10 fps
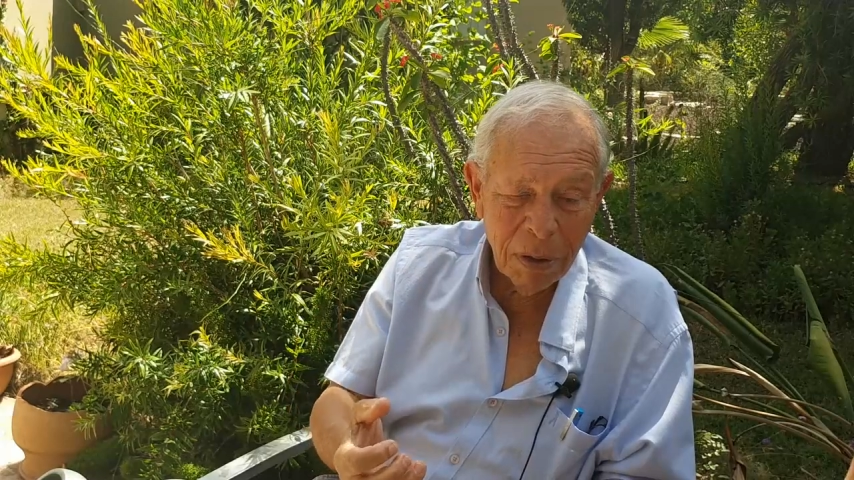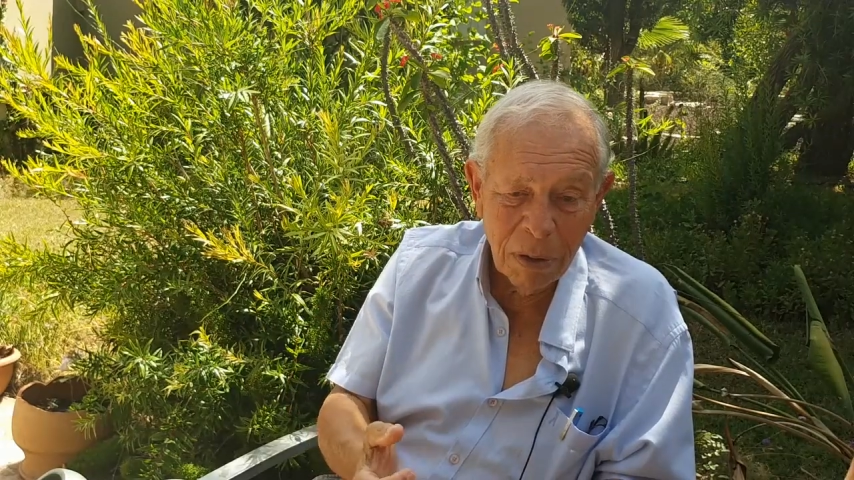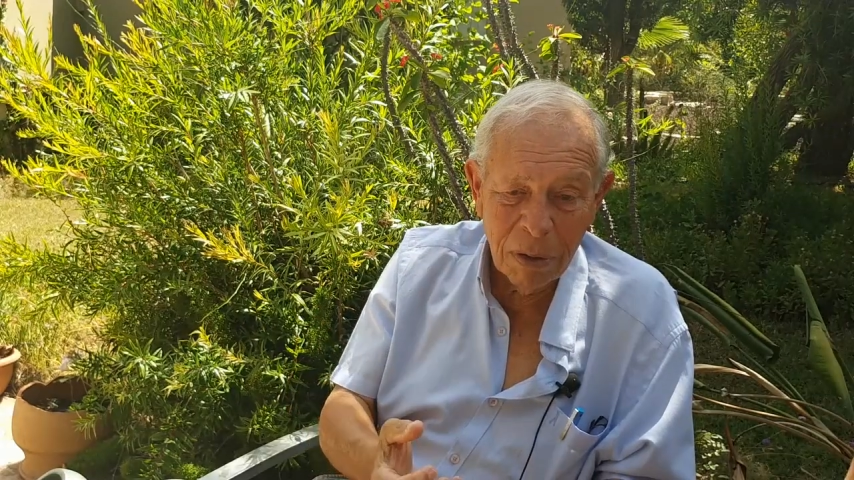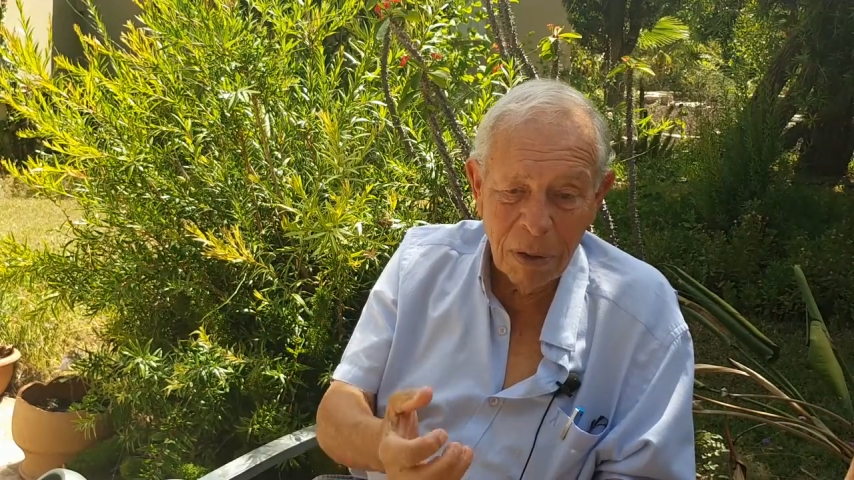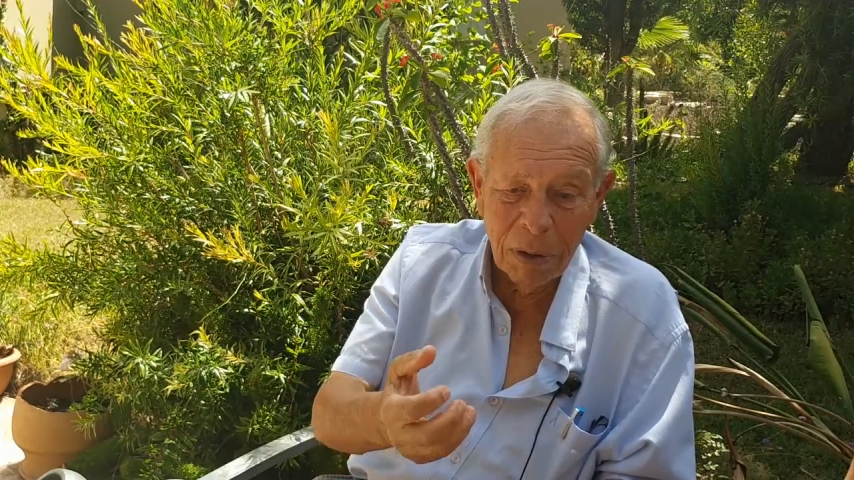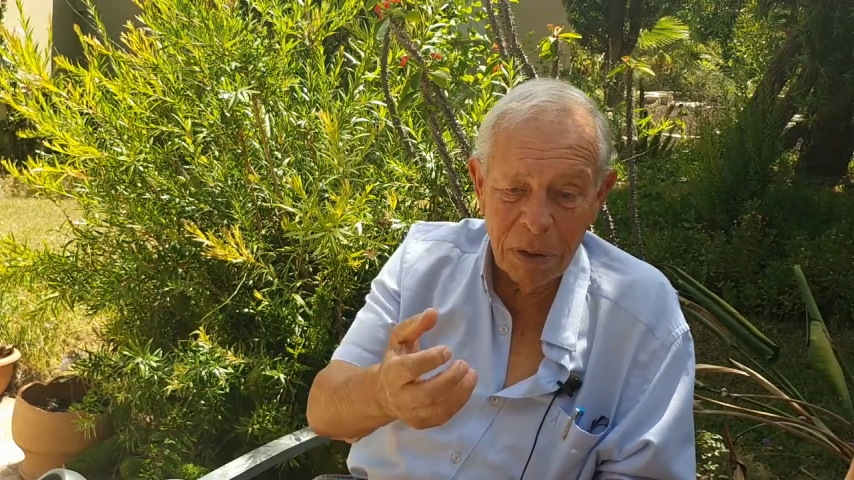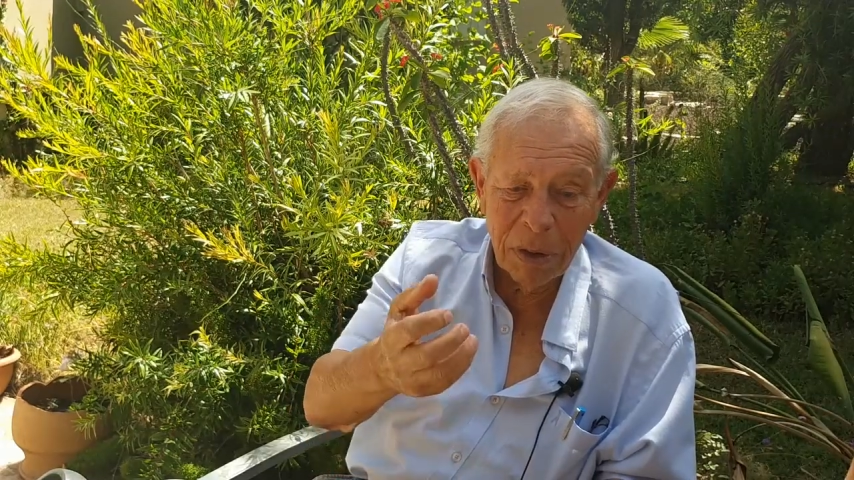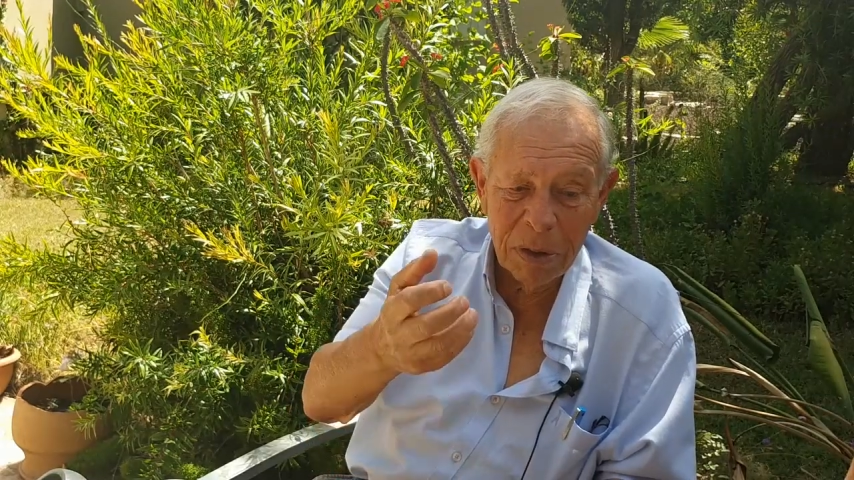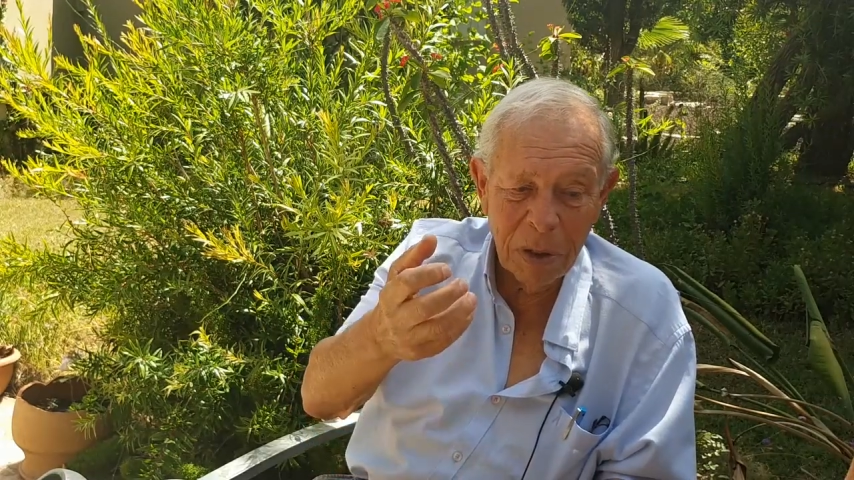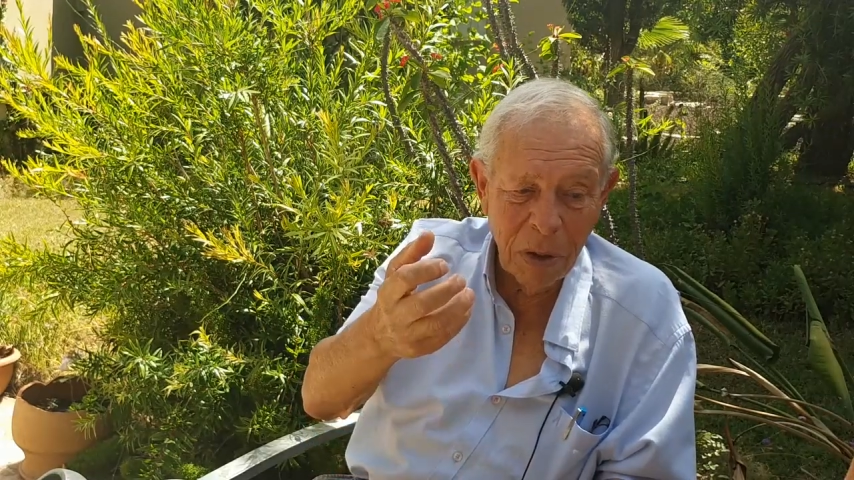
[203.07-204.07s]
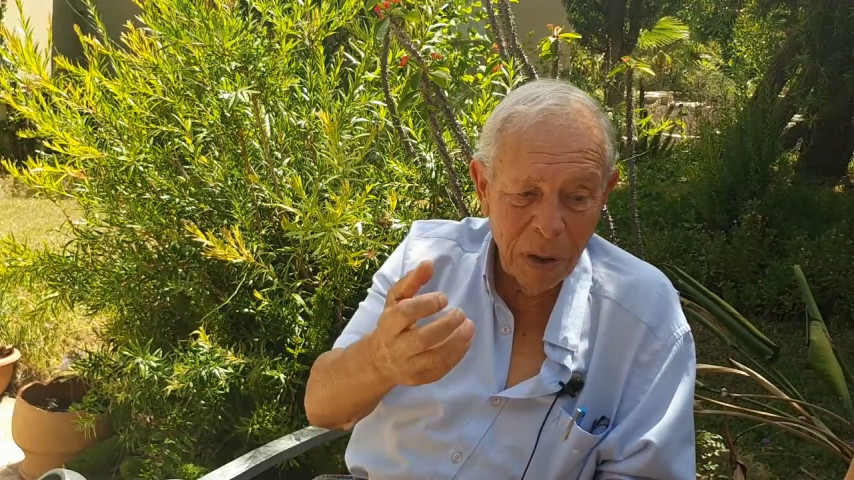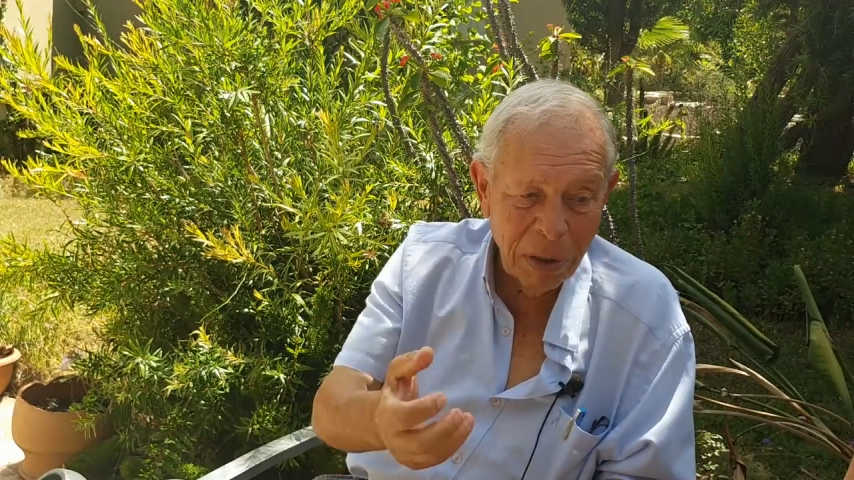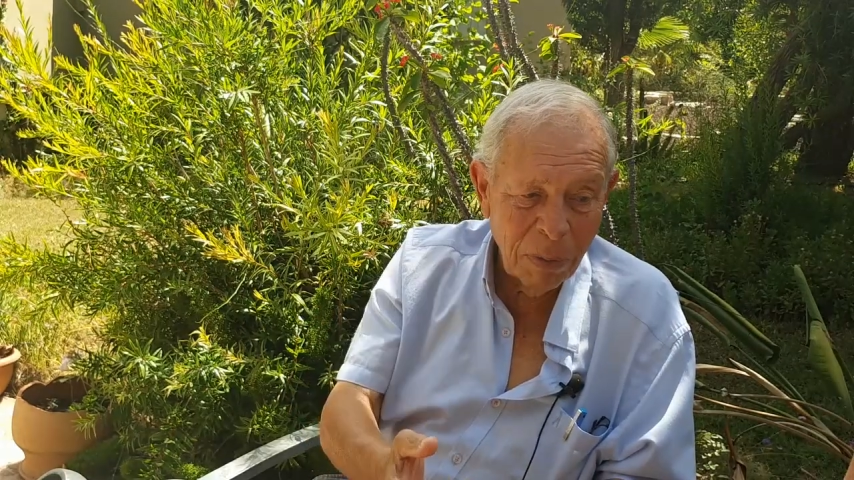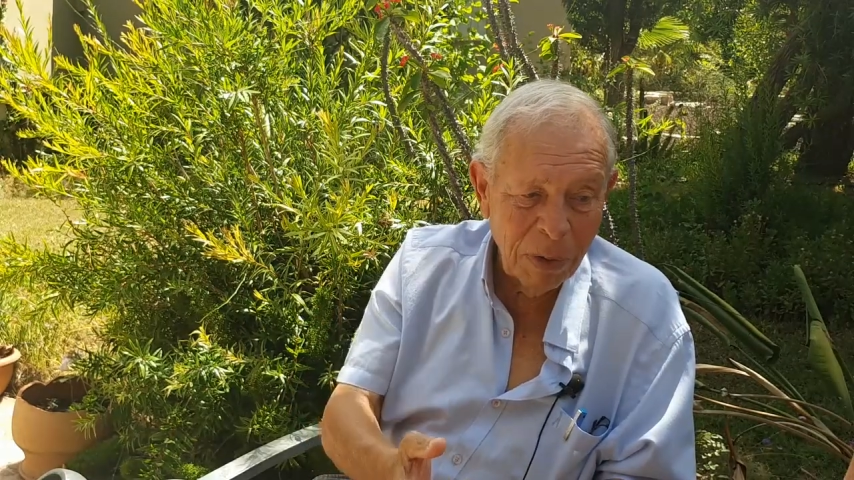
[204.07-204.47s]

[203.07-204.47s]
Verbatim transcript: on, on this earth